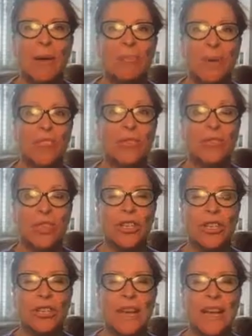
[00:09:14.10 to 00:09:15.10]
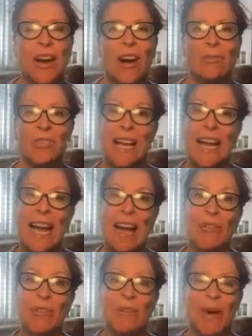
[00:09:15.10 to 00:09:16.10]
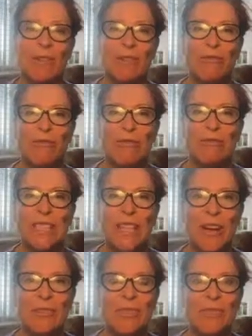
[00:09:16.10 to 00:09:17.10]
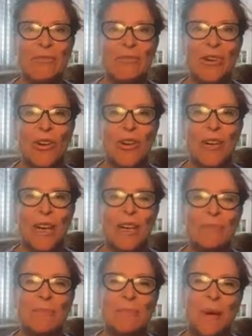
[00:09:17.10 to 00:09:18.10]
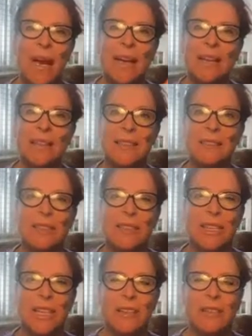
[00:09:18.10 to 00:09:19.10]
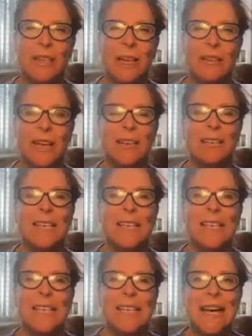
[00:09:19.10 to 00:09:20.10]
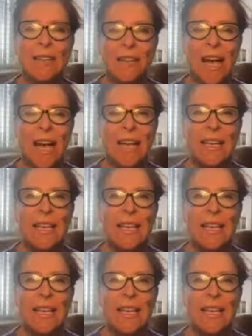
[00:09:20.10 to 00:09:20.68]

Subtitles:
but it's not going to do you any harm. Check out the pelvic floor video that we've got back a few videos ago now. Okay,